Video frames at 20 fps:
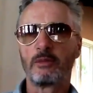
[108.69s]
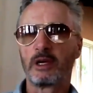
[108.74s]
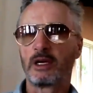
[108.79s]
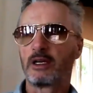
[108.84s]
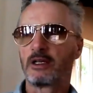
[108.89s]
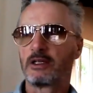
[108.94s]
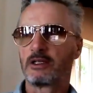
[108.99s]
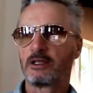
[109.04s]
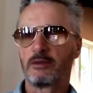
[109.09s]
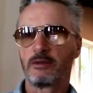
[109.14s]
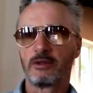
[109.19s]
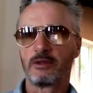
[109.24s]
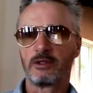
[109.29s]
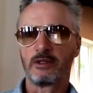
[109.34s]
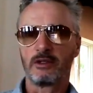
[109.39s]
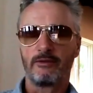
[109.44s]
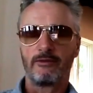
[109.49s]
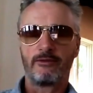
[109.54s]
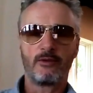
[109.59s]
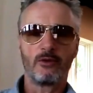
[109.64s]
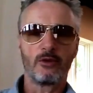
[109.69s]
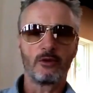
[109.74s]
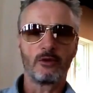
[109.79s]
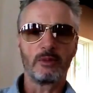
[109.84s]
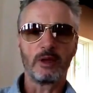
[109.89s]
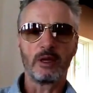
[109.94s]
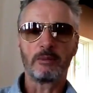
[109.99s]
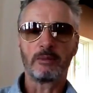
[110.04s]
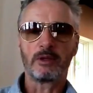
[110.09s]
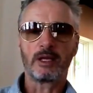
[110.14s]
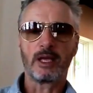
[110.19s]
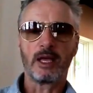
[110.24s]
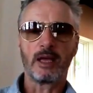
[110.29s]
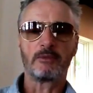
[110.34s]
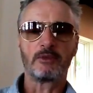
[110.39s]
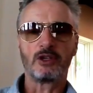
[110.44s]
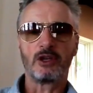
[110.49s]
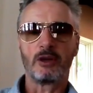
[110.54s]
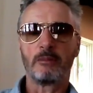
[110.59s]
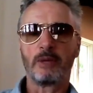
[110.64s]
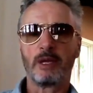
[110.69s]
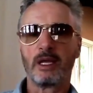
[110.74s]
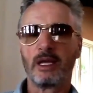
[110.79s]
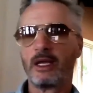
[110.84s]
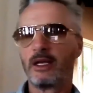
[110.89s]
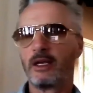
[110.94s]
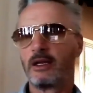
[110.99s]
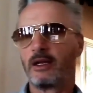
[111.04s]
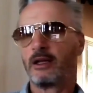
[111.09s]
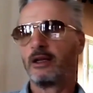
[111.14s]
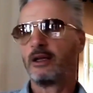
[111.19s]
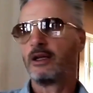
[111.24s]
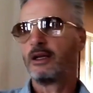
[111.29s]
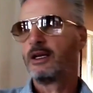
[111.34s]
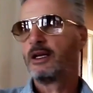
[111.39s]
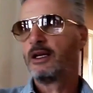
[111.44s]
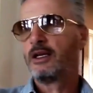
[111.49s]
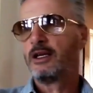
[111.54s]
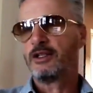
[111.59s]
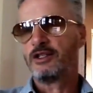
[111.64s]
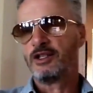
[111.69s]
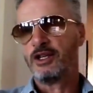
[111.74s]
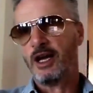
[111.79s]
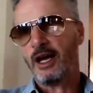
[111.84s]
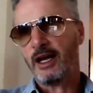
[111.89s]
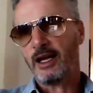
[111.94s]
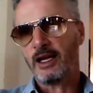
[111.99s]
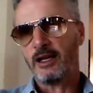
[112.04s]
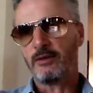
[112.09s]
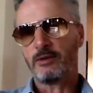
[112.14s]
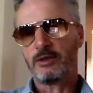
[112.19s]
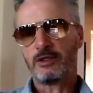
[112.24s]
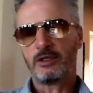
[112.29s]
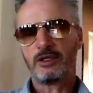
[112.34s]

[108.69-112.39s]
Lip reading: because there was the Ford people kept jumping in, and Jackie was